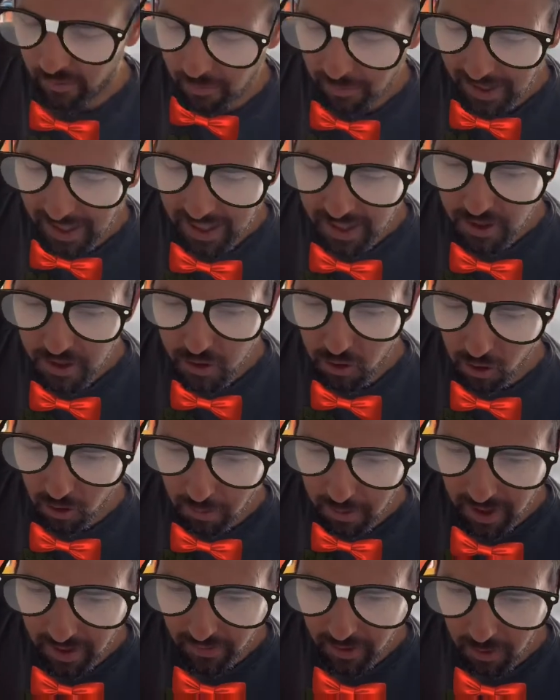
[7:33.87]
place. Draw it
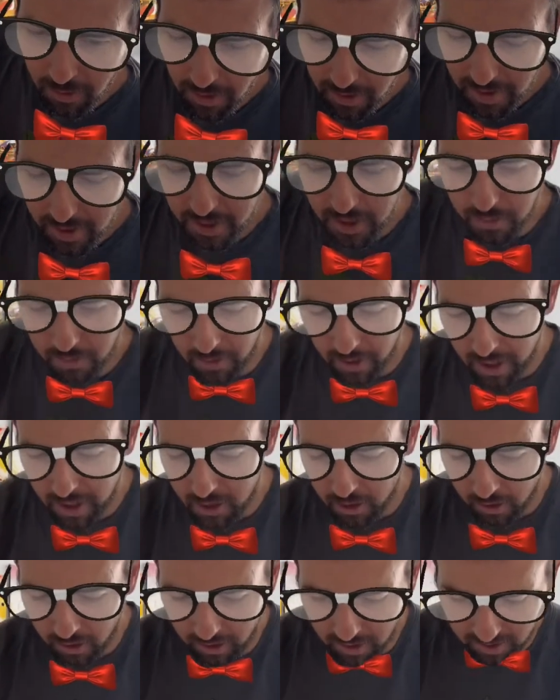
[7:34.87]
wherever you want. This is where I
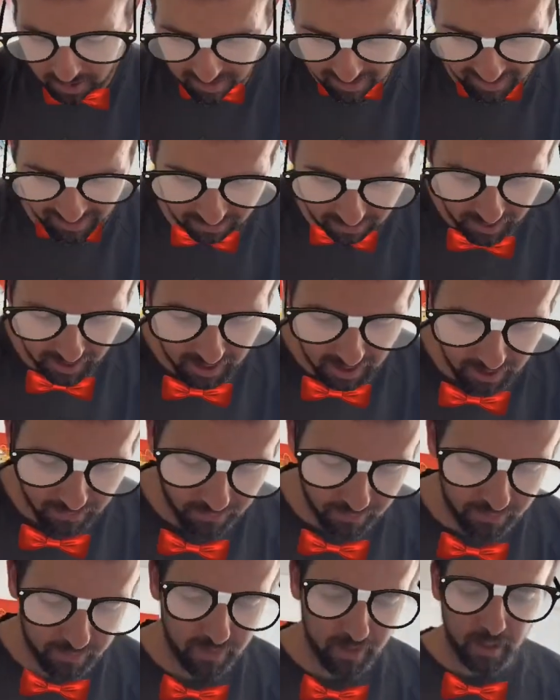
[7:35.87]
draw it. If I can get
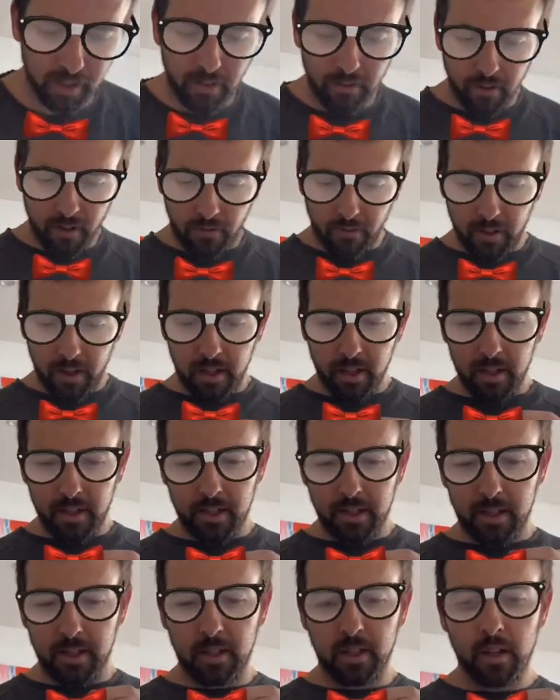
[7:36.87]
the lid off
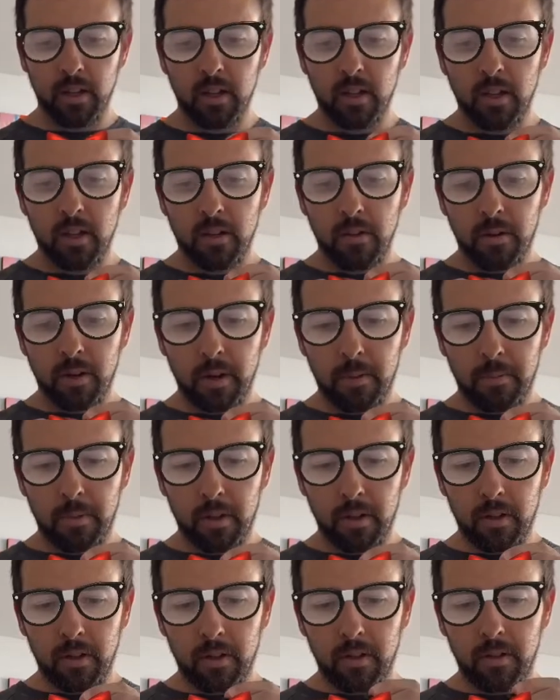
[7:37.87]
this. I've
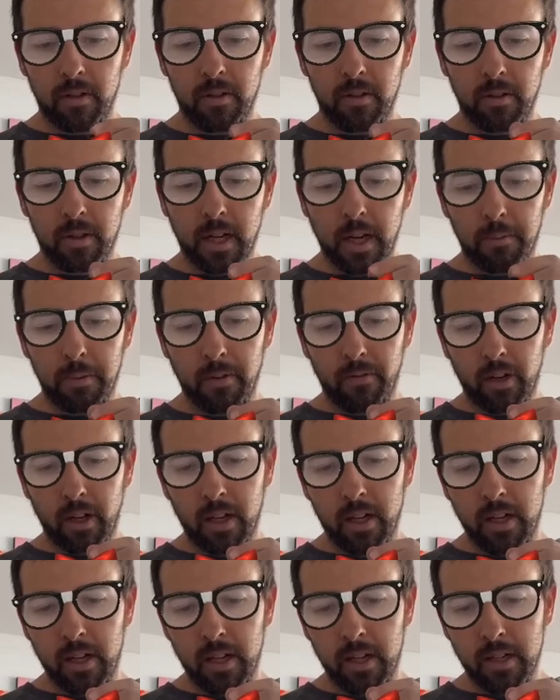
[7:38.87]
got a couple of
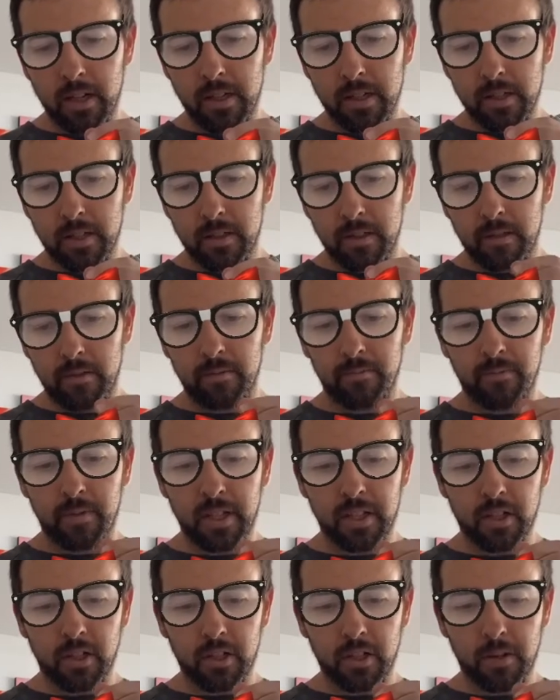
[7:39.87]
eyes.
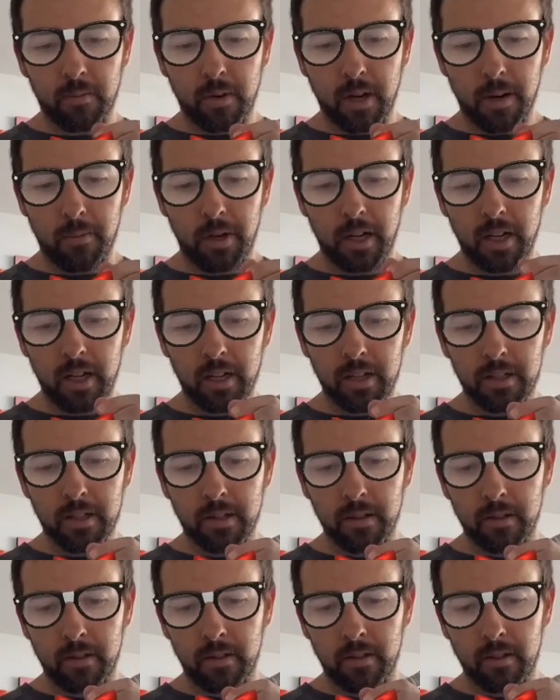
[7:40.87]
He's got some eyebrows.
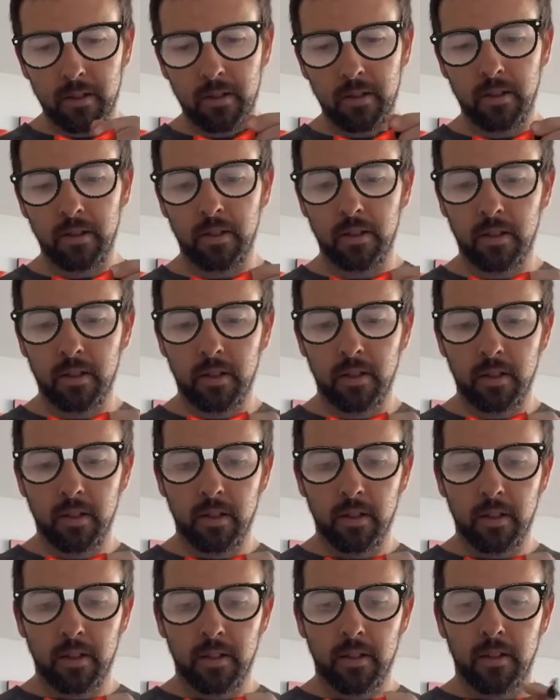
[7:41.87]

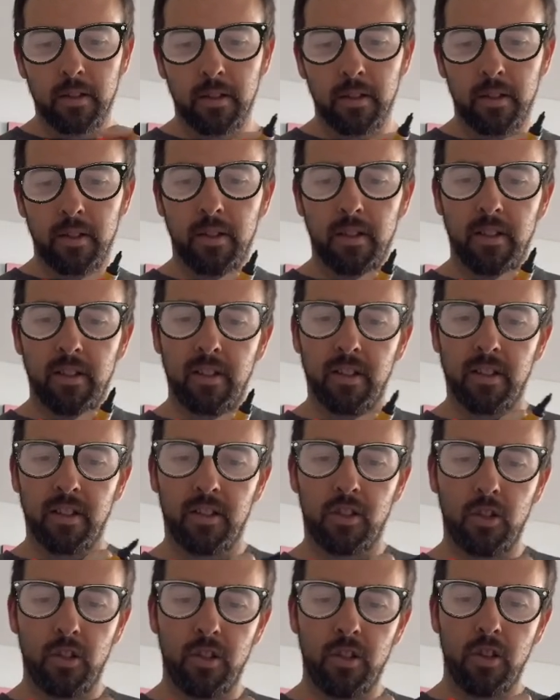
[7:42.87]

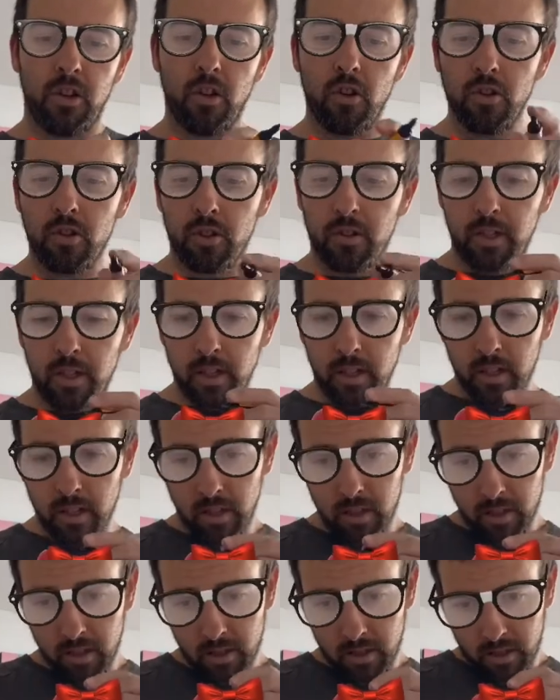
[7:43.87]
Turn the nose
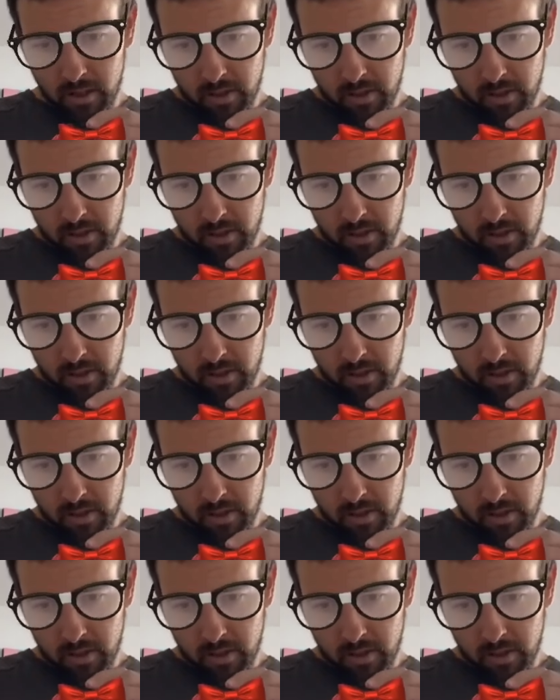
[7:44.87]
around.